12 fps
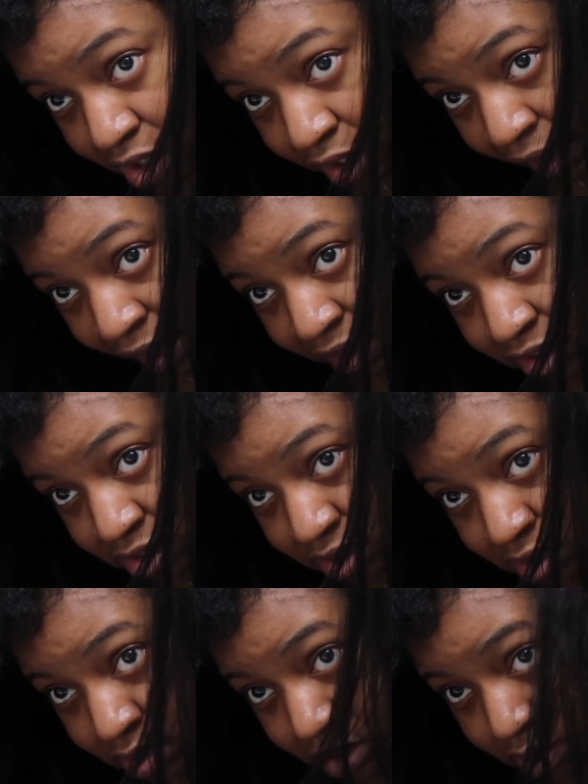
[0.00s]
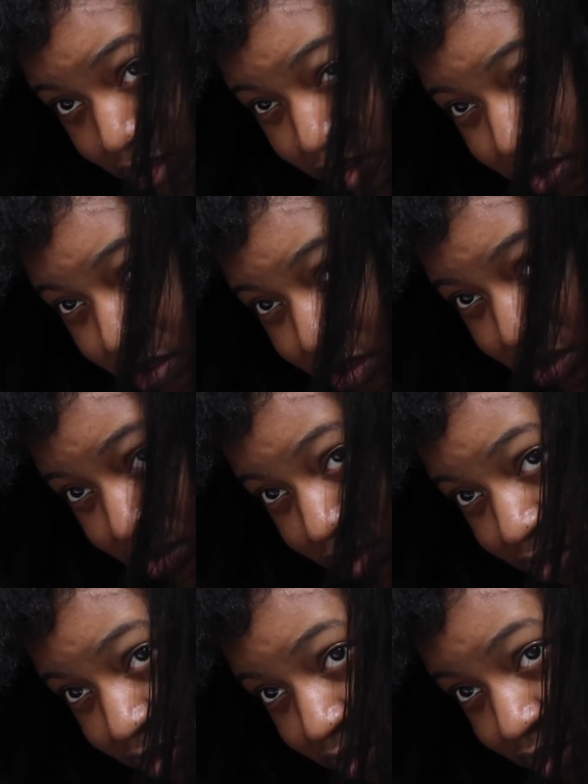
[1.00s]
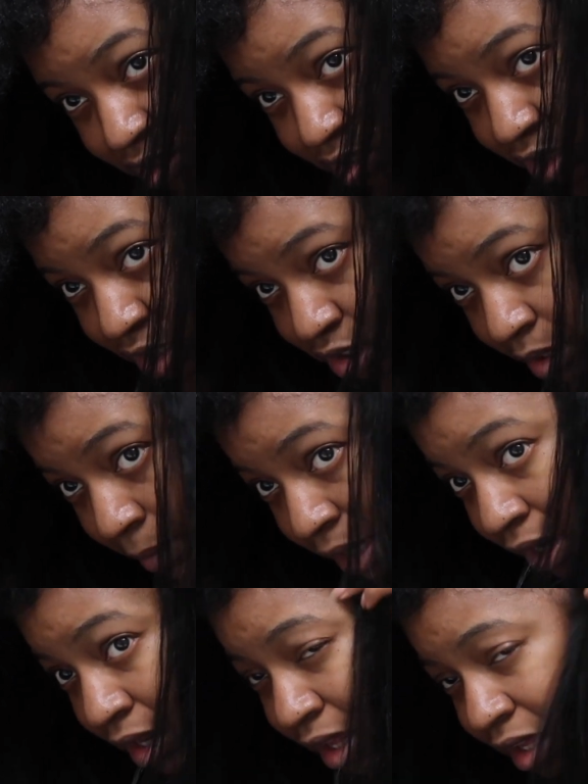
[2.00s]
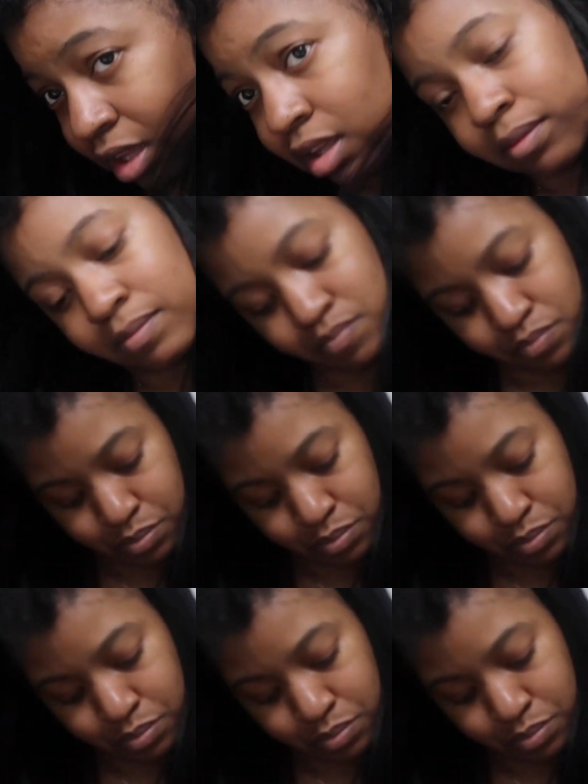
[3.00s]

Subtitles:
last, because I might not like it.